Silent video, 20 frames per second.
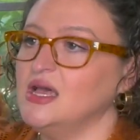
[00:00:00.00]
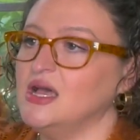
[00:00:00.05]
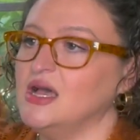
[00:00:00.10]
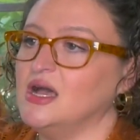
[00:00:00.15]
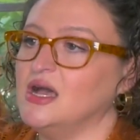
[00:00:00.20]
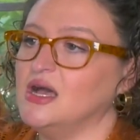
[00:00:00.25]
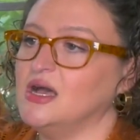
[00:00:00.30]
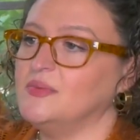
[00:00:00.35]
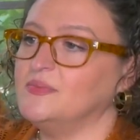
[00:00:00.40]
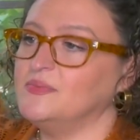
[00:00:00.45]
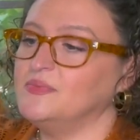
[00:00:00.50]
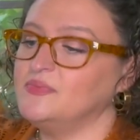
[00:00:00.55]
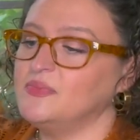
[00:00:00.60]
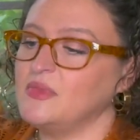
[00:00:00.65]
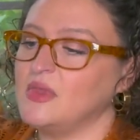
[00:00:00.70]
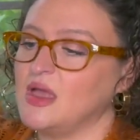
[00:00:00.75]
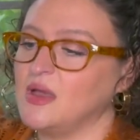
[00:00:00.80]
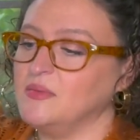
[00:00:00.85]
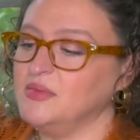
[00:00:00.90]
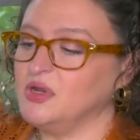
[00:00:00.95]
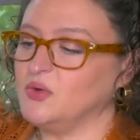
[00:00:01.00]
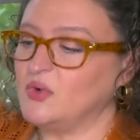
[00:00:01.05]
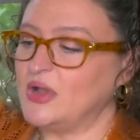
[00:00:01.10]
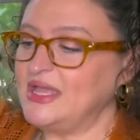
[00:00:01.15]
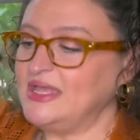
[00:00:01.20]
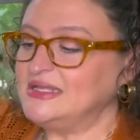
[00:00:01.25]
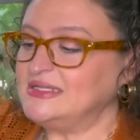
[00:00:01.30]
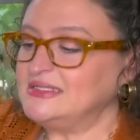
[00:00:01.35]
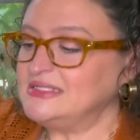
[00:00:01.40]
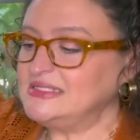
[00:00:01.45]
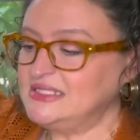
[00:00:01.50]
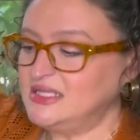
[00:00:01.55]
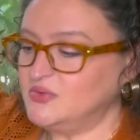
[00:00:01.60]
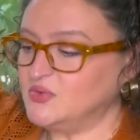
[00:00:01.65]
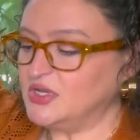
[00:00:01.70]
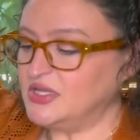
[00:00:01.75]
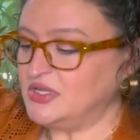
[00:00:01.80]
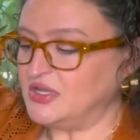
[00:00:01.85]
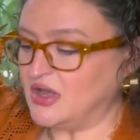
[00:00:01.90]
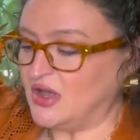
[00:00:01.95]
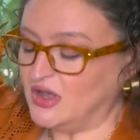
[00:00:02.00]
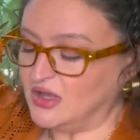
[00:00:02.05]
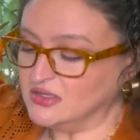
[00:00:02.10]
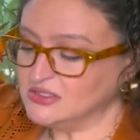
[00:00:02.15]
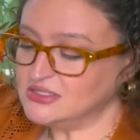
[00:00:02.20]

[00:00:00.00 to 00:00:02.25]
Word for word: Um, I'm going to wait and see what y'all